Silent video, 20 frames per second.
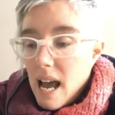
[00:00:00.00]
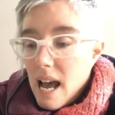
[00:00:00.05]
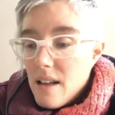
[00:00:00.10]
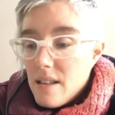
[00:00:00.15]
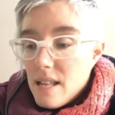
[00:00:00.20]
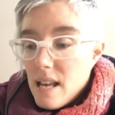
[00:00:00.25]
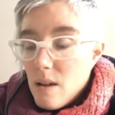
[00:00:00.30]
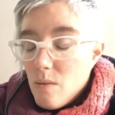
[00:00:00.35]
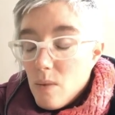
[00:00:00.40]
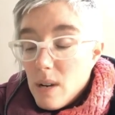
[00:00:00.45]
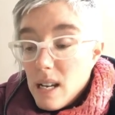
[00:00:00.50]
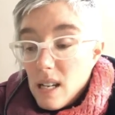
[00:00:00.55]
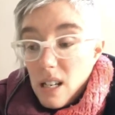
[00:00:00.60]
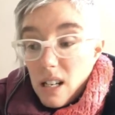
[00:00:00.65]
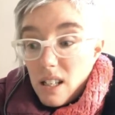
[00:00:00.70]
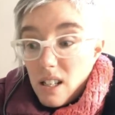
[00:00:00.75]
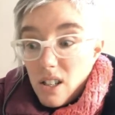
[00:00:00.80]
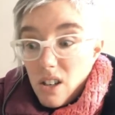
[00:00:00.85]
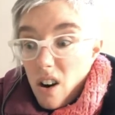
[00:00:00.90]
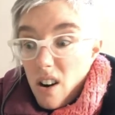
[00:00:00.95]
And then we
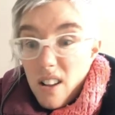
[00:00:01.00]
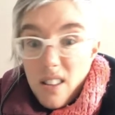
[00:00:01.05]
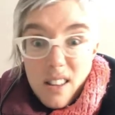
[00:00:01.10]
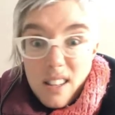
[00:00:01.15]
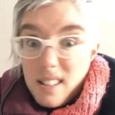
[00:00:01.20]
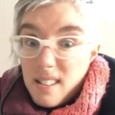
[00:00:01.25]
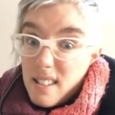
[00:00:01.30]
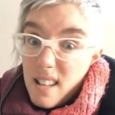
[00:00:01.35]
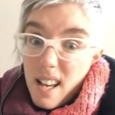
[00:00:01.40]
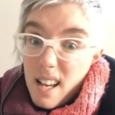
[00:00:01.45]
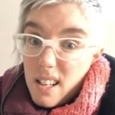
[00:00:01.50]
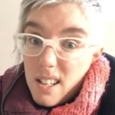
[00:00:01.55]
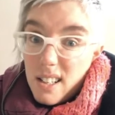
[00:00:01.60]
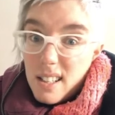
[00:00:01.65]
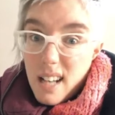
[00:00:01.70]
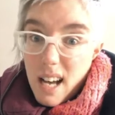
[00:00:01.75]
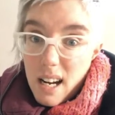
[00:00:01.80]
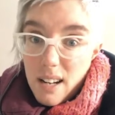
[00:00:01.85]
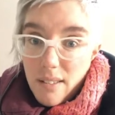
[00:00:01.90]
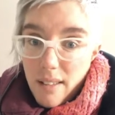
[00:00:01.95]
just started this thing,
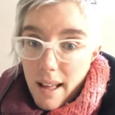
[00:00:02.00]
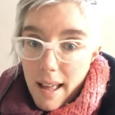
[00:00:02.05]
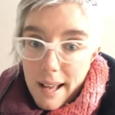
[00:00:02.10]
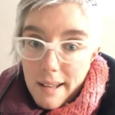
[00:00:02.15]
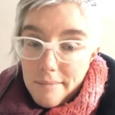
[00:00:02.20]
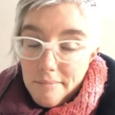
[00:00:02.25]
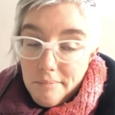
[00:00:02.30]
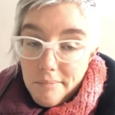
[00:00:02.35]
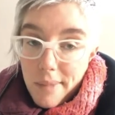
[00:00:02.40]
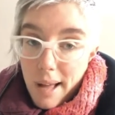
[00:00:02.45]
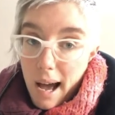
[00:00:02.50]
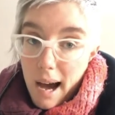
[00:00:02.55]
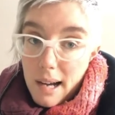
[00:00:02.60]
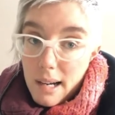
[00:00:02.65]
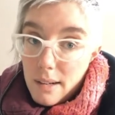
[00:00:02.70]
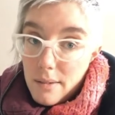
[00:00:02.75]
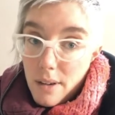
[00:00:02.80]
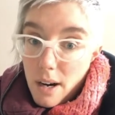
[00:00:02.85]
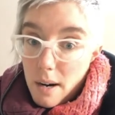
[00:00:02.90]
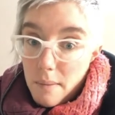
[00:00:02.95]
just kind of like out
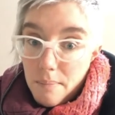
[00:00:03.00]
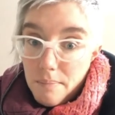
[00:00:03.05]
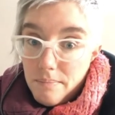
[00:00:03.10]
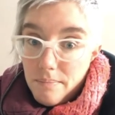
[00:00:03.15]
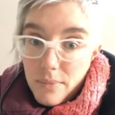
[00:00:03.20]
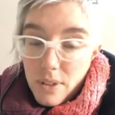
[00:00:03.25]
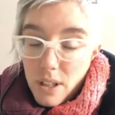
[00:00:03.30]
of our